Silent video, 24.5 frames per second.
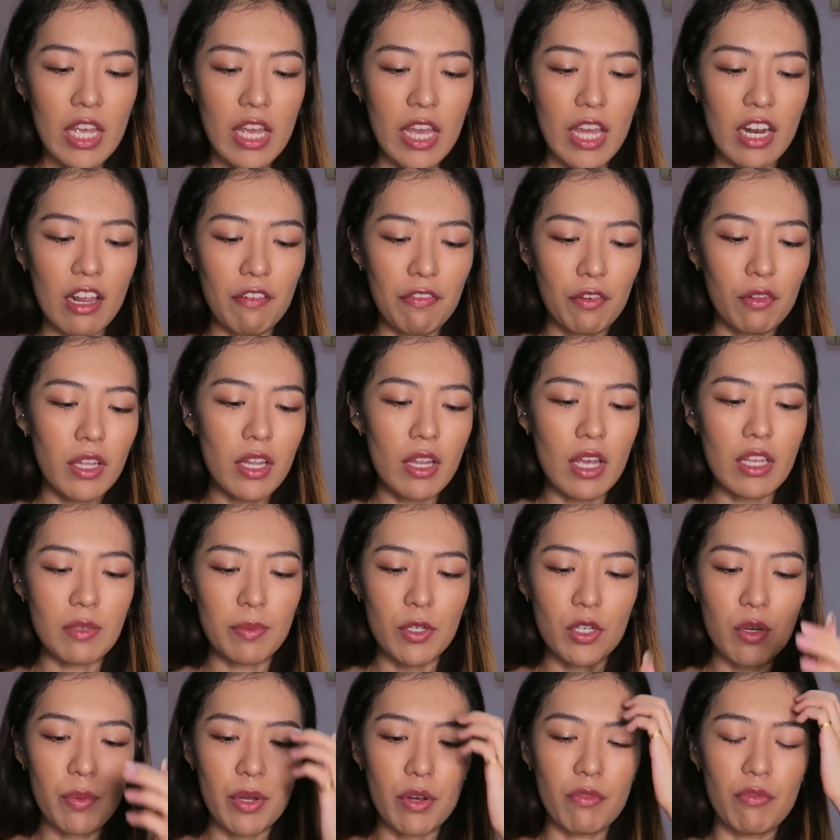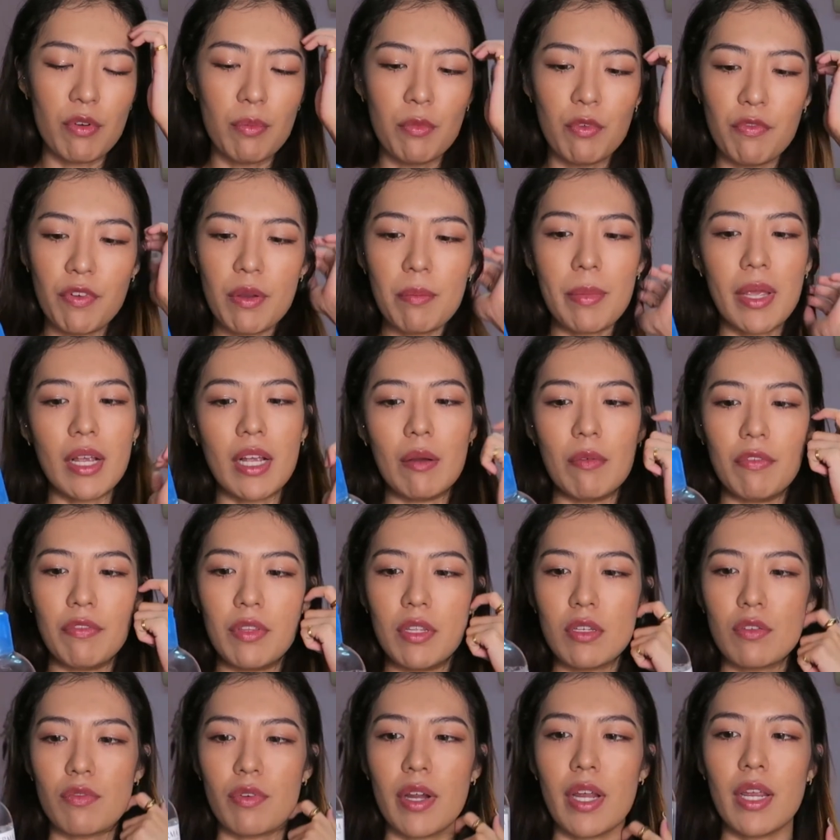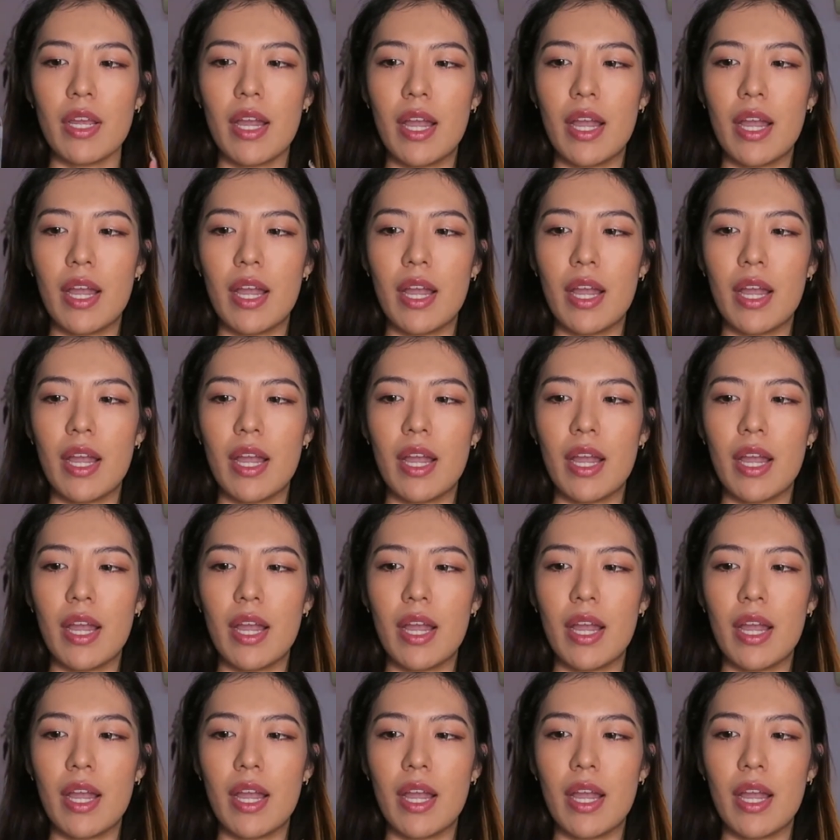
and I feel like especially when you're removing makeup with this, right,